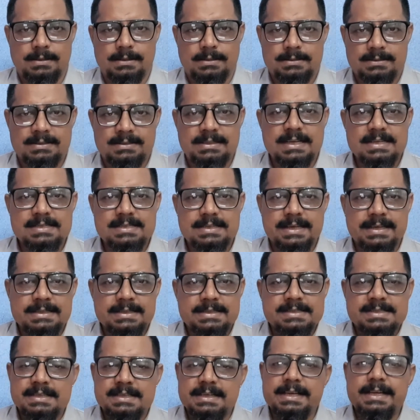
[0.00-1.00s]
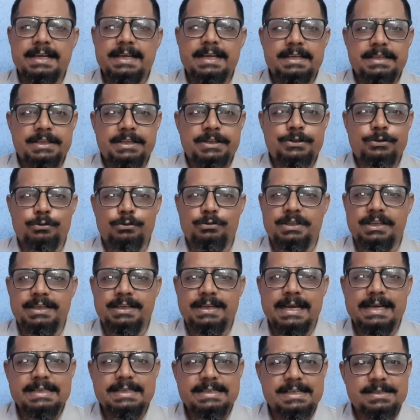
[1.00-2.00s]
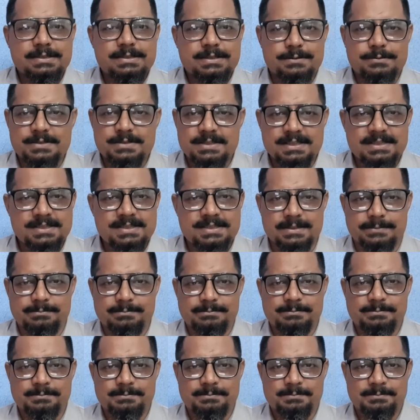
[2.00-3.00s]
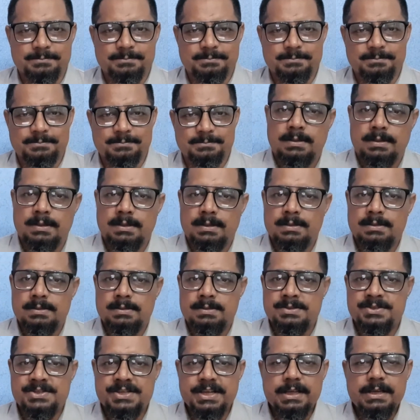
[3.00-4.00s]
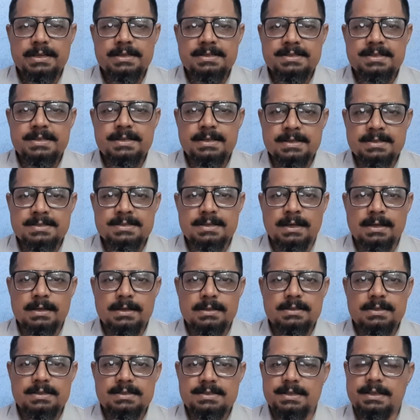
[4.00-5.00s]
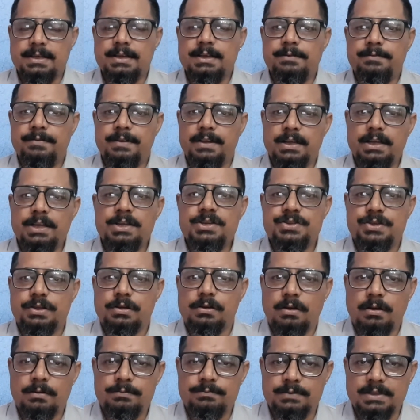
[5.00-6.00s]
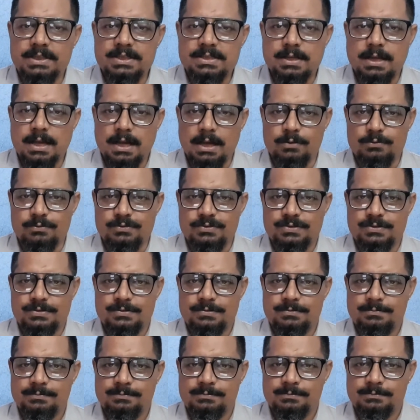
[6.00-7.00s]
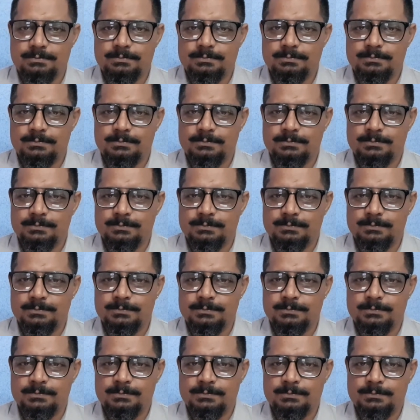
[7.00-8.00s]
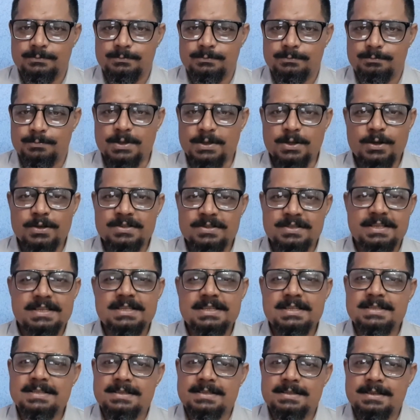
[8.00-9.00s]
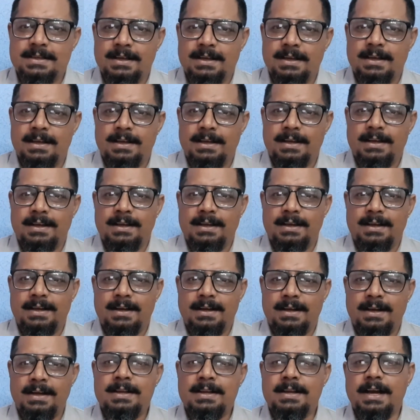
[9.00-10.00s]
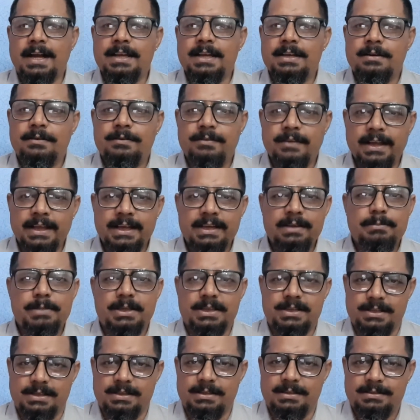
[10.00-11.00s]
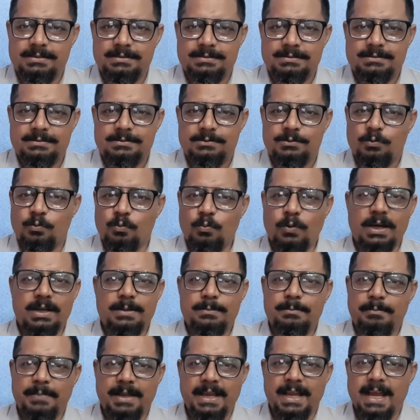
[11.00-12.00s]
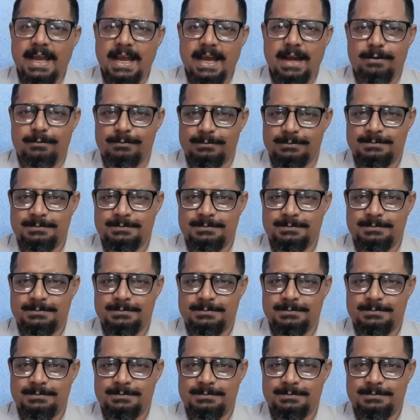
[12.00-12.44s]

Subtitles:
Thus, it is related to the digestive system. Jealousy is another signification of this house because this is a kind of enmity one may have